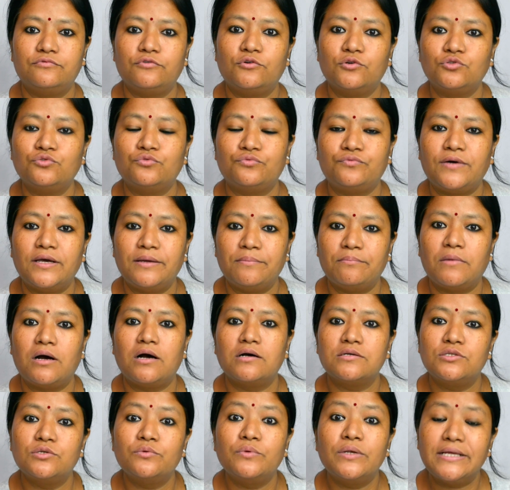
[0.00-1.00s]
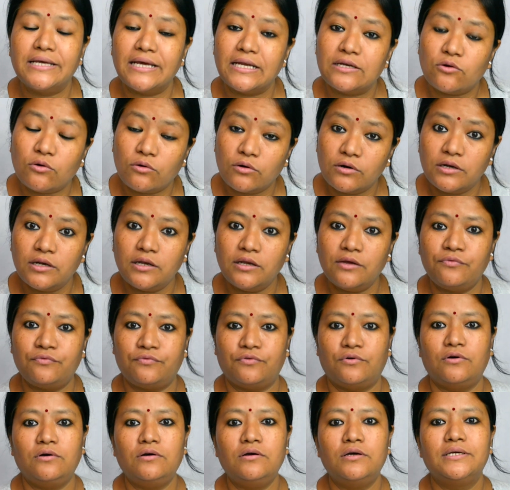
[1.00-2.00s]
to 5 marks you will get only
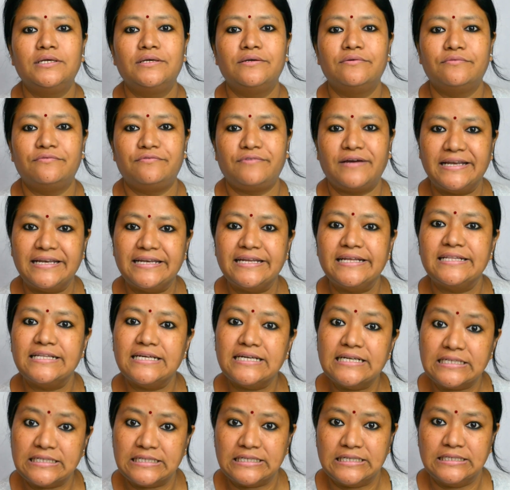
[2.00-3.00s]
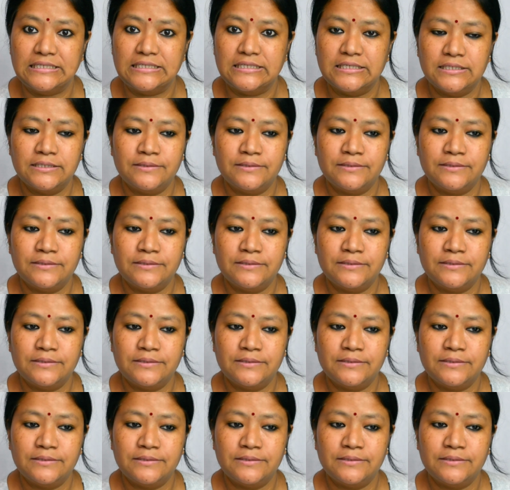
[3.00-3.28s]
for finding the grid.